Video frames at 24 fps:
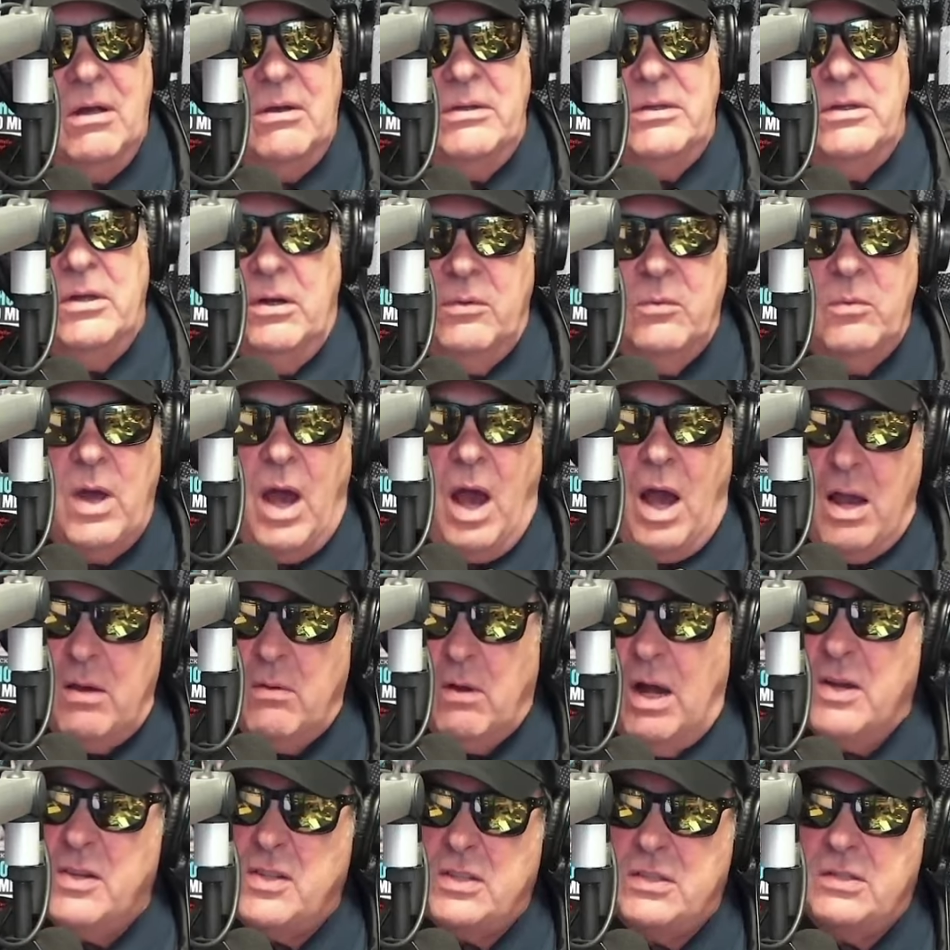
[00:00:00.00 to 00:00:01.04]
You know,
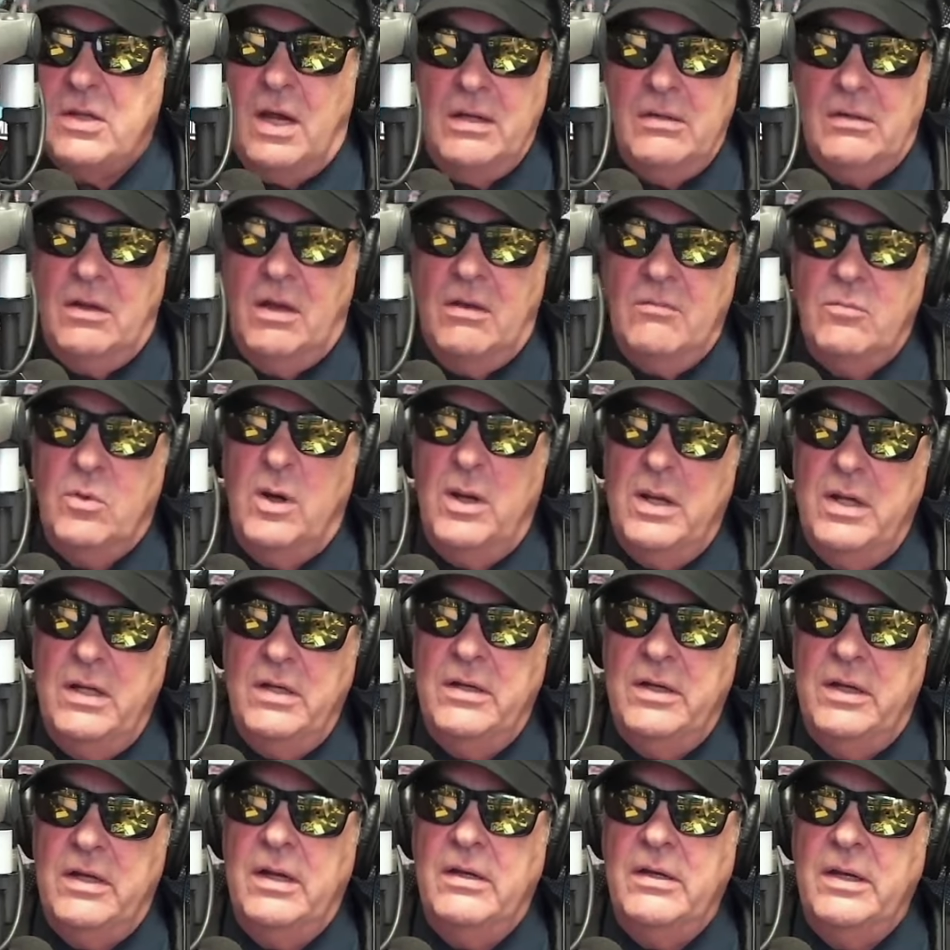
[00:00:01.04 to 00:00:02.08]
I loved what he
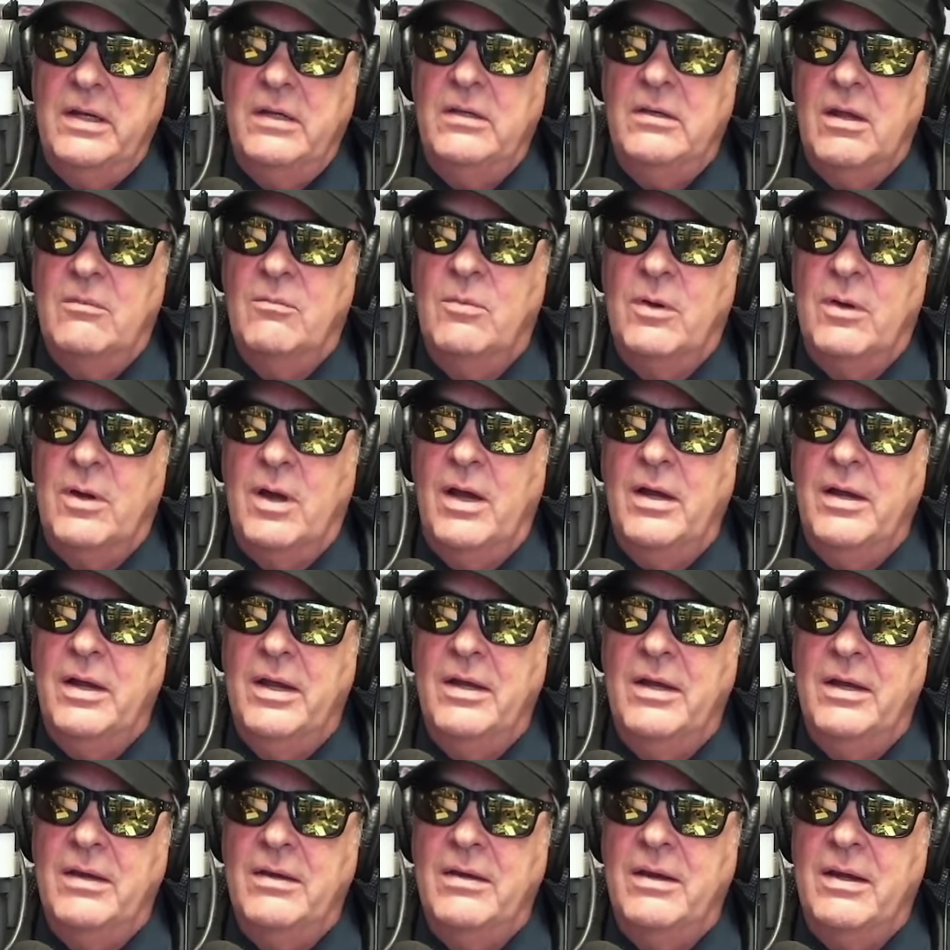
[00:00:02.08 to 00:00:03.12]
did, and he loved what I did, and